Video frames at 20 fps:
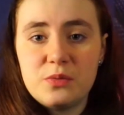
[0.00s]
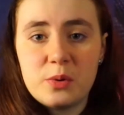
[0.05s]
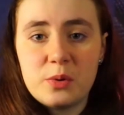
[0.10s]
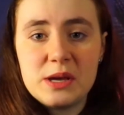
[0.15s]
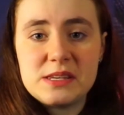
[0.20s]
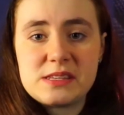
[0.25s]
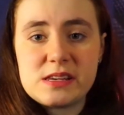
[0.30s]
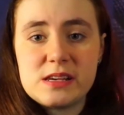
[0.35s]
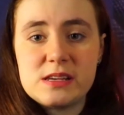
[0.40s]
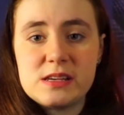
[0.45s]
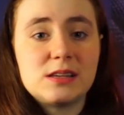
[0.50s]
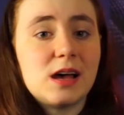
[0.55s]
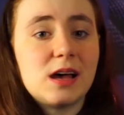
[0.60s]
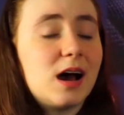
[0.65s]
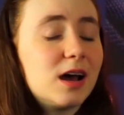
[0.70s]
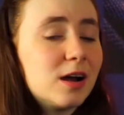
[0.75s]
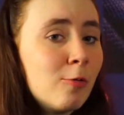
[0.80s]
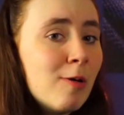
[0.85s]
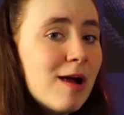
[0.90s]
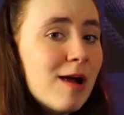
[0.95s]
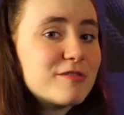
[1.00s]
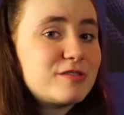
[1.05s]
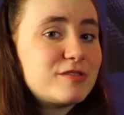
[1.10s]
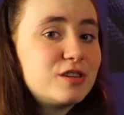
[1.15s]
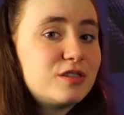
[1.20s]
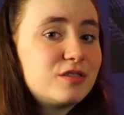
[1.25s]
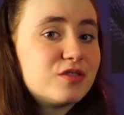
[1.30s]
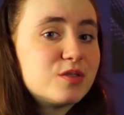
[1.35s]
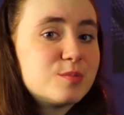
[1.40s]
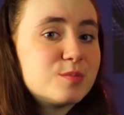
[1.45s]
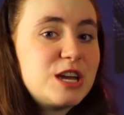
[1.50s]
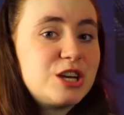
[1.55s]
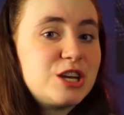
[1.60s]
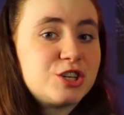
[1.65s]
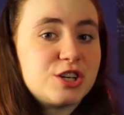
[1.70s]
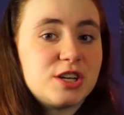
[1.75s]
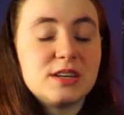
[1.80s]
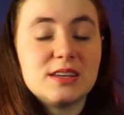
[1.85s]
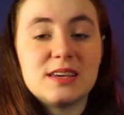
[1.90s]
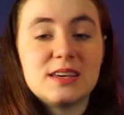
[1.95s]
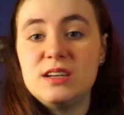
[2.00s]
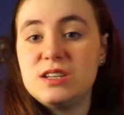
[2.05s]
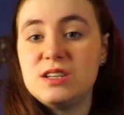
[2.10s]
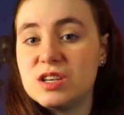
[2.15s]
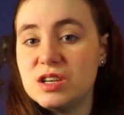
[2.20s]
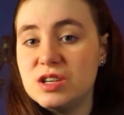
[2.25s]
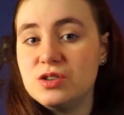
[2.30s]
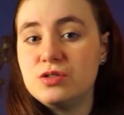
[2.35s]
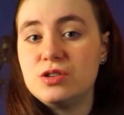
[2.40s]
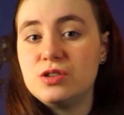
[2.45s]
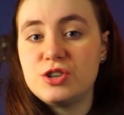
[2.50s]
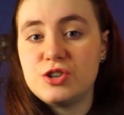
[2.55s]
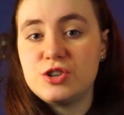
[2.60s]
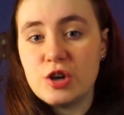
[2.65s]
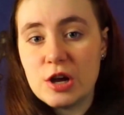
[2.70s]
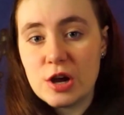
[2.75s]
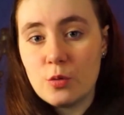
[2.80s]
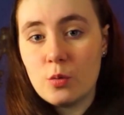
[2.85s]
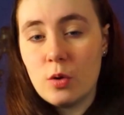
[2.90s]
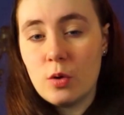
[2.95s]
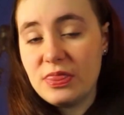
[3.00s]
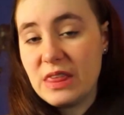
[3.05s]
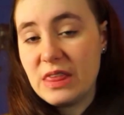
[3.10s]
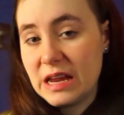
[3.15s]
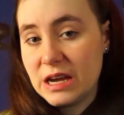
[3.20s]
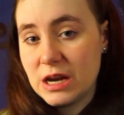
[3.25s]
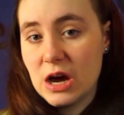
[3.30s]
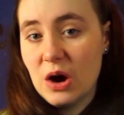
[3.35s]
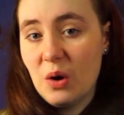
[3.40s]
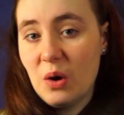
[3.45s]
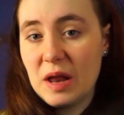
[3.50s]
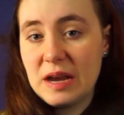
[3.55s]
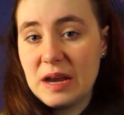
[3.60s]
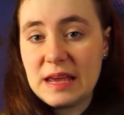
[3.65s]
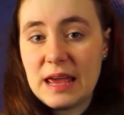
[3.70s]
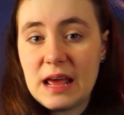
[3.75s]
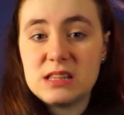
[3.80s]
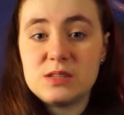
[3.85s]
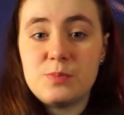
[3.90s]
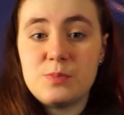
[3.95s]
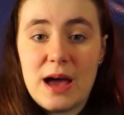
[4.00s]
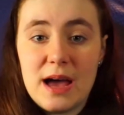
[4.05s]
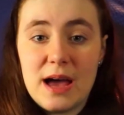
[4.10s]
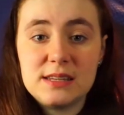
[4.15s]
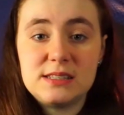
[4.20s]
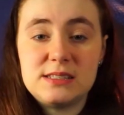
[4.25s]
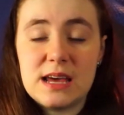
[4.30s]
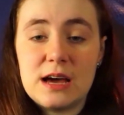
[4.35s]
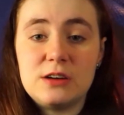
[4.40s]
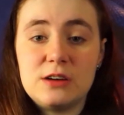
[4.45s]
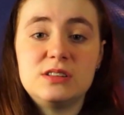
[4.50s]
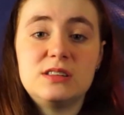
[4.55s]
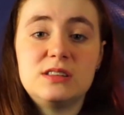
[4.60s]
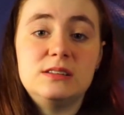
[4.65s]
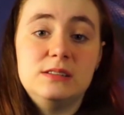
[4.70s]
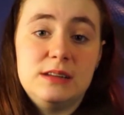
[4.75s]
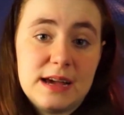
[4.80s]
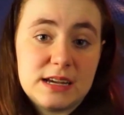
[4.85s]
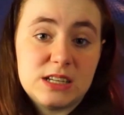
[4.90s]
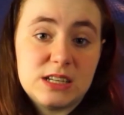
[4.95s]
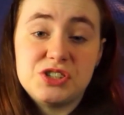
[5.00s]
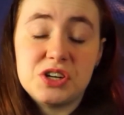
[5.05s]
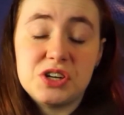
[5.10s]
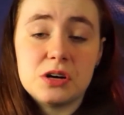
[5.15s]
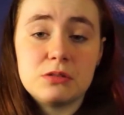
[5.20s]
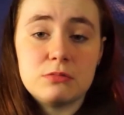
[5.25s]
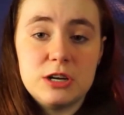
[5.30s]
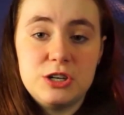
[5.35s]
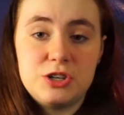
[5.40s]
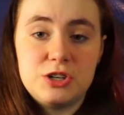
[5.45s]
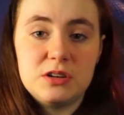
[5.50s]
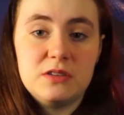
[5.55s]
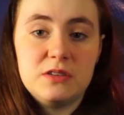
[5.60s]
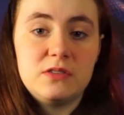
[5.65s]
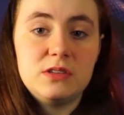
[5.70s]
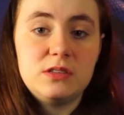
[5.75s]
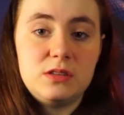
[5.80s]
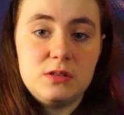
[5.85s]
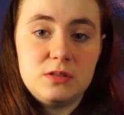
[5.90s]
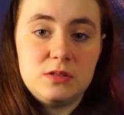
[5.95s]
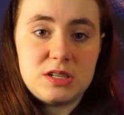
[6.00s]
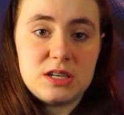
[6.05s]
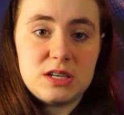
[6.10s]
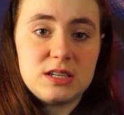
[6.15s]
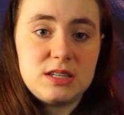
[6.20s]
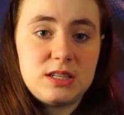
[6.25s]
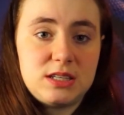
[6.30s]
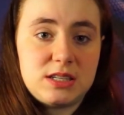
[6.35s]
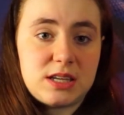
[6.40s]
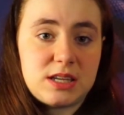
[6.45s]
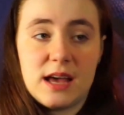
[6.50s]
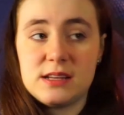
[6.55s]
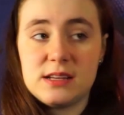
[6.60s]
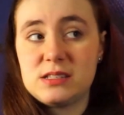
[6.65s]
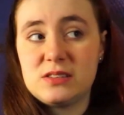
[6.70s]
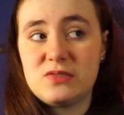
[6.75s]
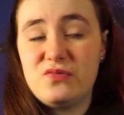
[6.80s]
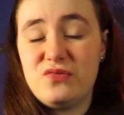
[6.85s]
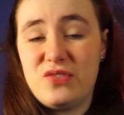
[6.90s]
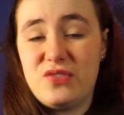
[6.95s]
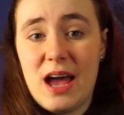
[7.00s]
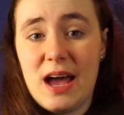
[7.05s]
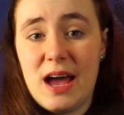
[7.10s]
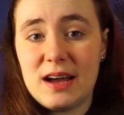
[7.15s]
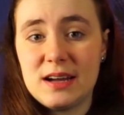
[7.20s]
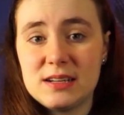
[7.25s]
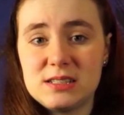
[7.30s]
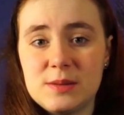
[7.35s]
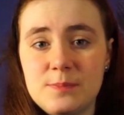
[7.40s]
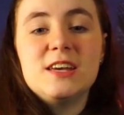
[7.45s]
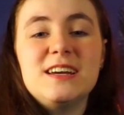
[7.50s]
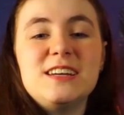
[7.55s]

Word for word: voices, unaware of new information, continue to share what they know and it gets passed down to the next generation of enthusiasts as fact.